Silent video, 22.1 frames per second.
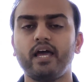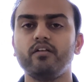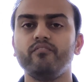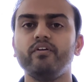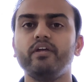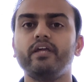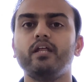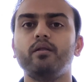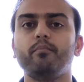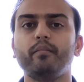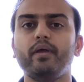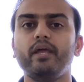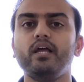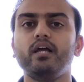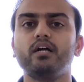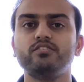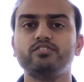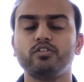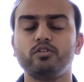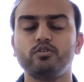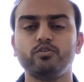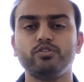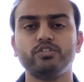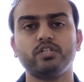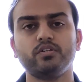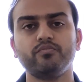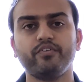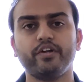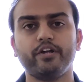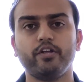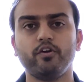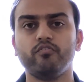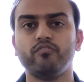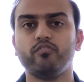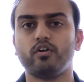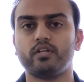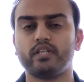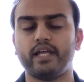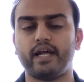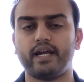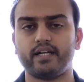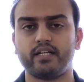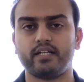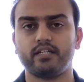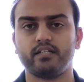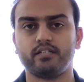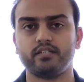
and we can make a solution video for that.